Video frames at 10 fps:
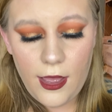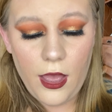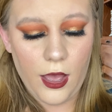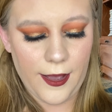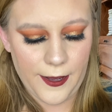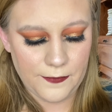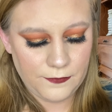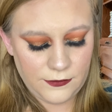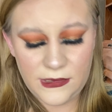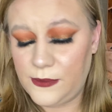
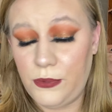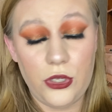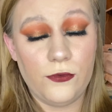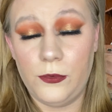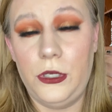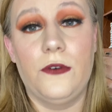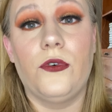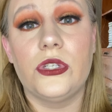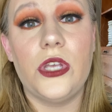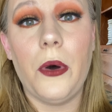It's beautiful,
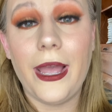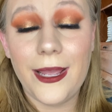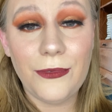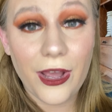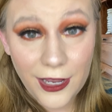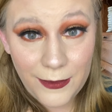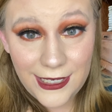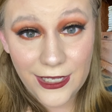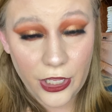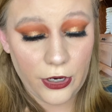beautiful. So I am not going to
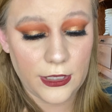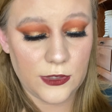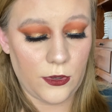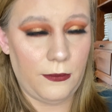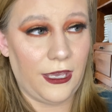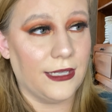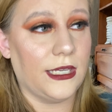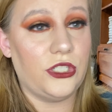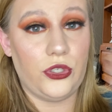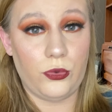be decluttering this one because I
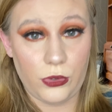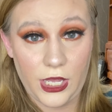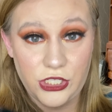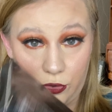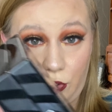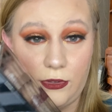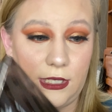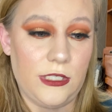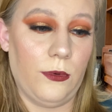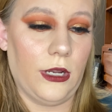do use
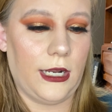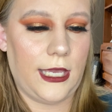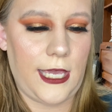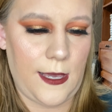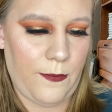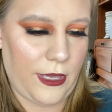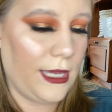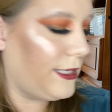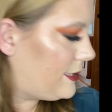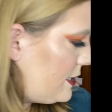it. So we're going to keep
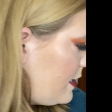it.